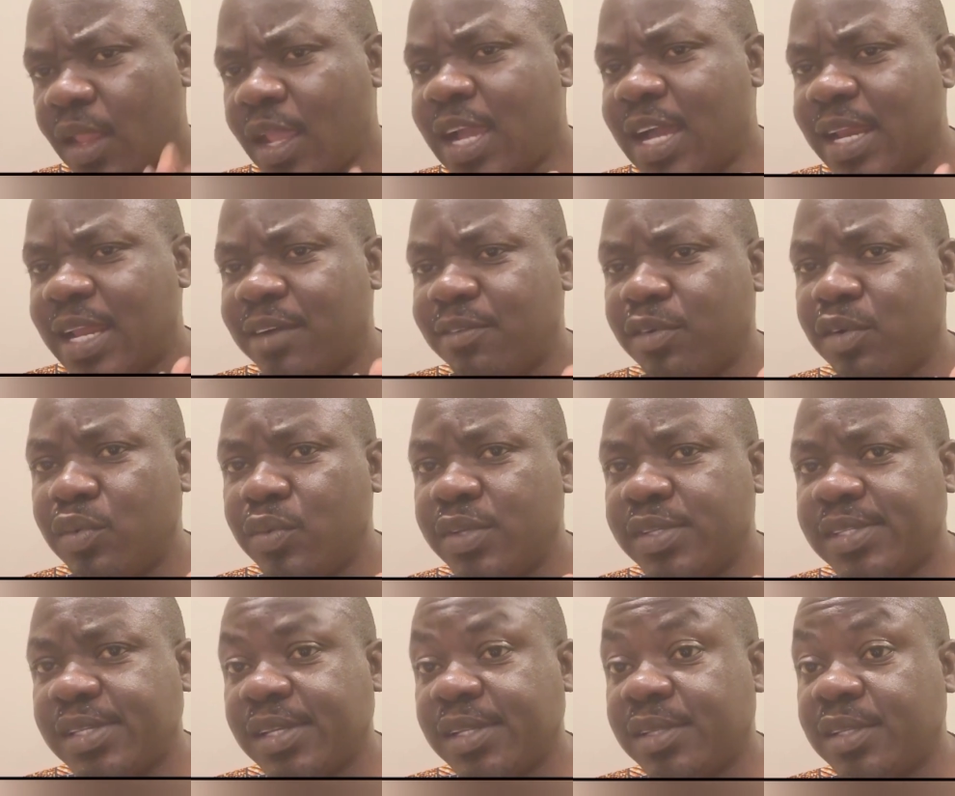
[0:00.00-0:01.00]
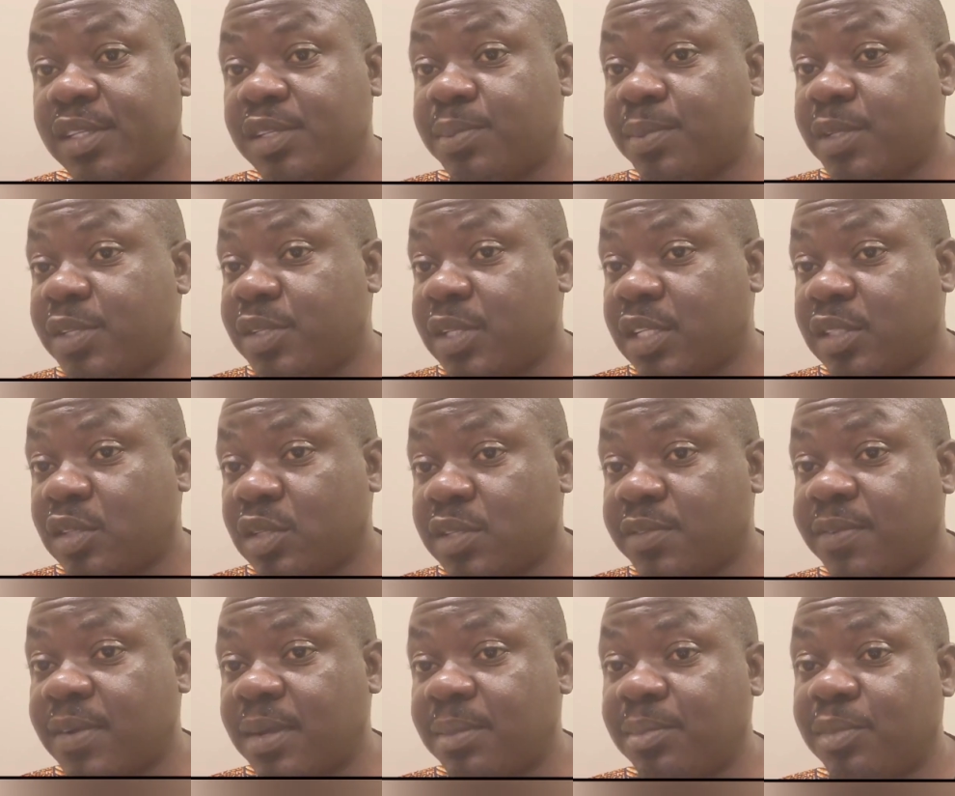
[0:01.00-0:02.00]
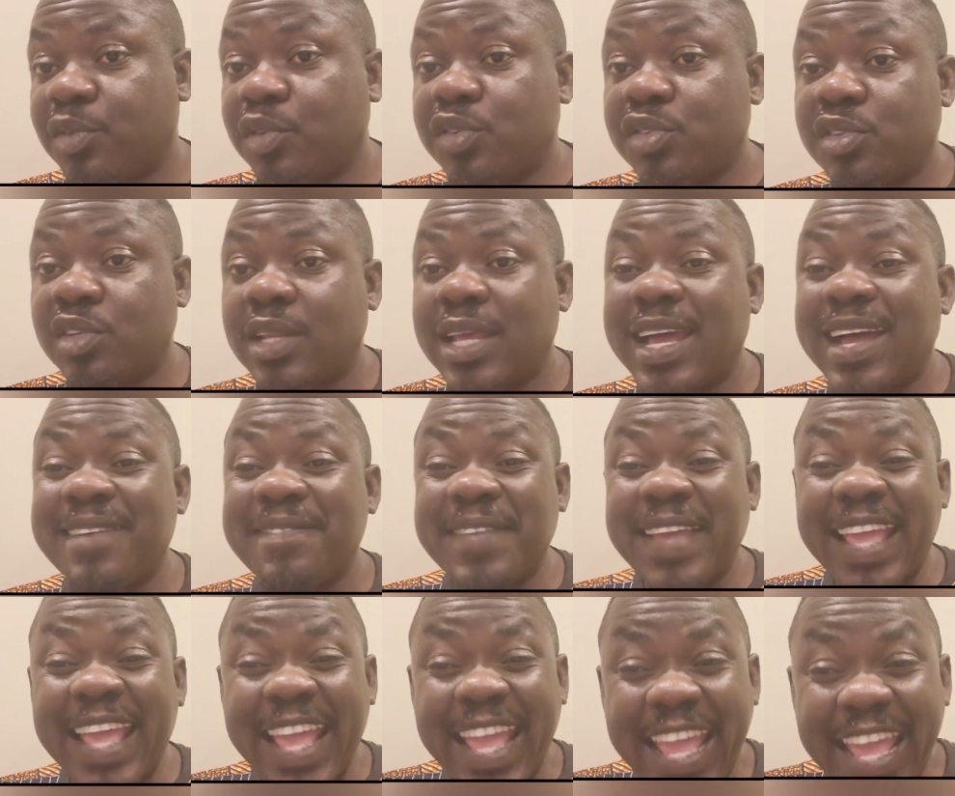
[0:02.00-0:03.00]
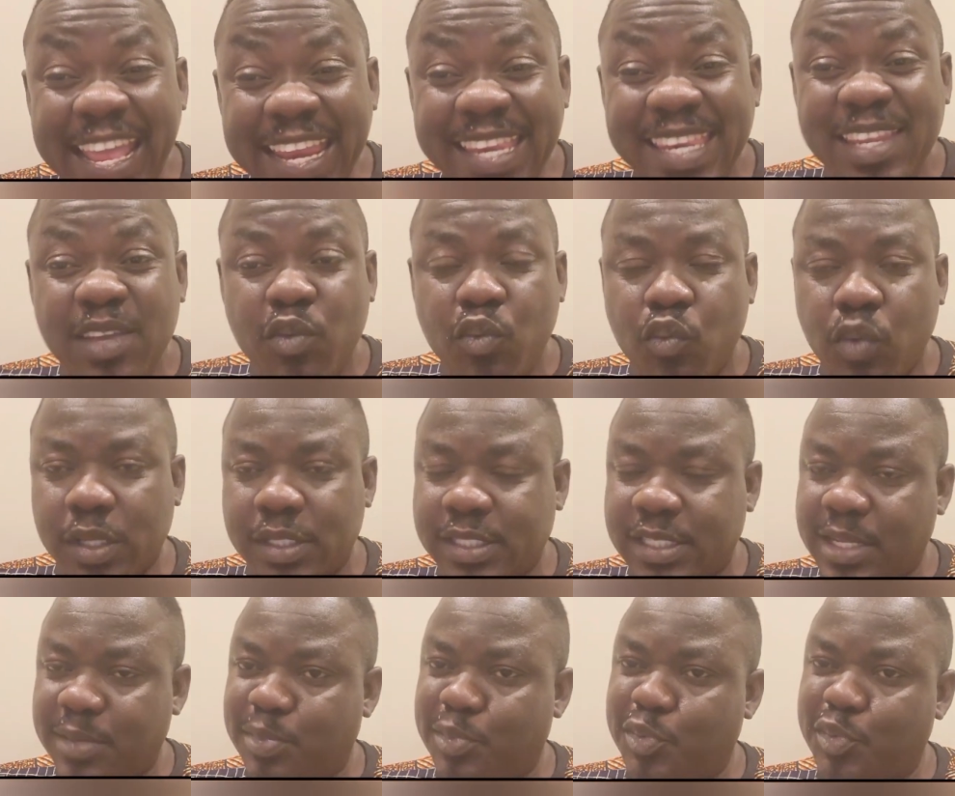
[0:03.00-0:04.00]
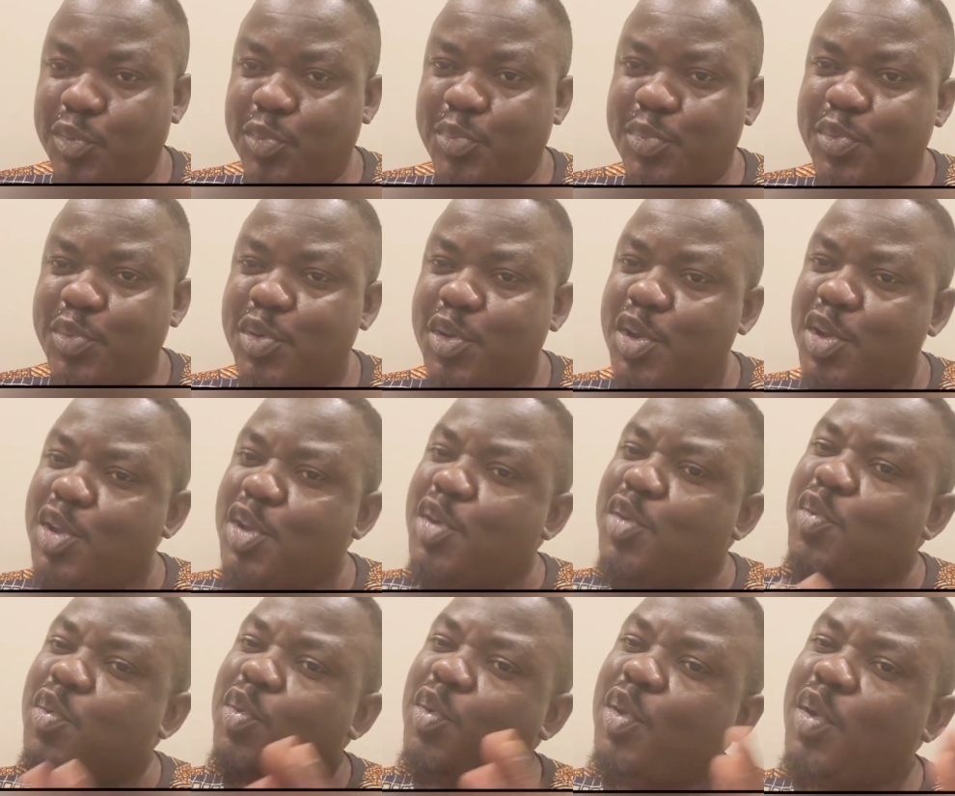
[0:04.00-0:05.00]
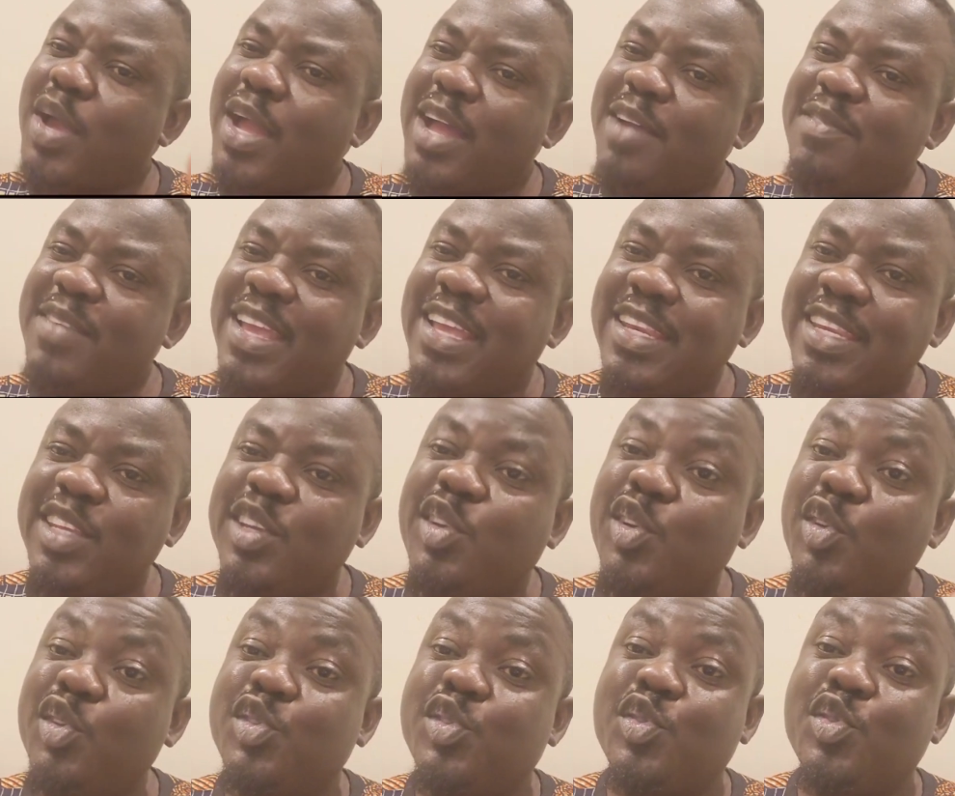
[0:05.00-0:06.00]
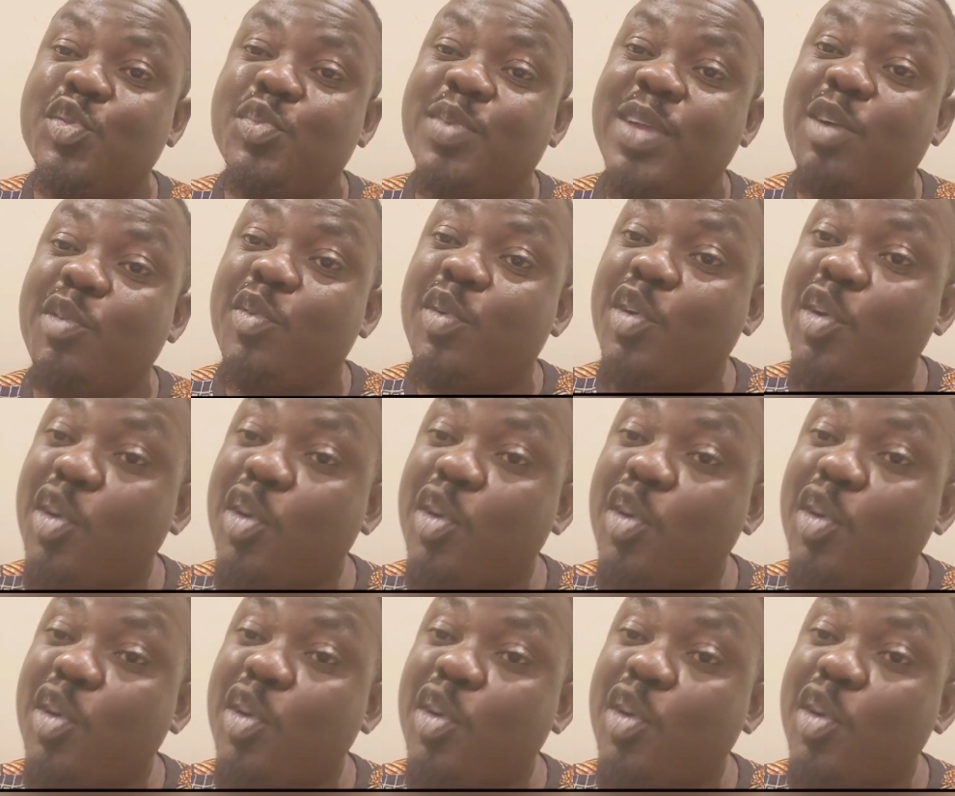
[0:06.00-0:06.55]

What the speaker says: And I've always said this, please, Let Us Farm does not have any WhatsApp group. We don't have any closed group that will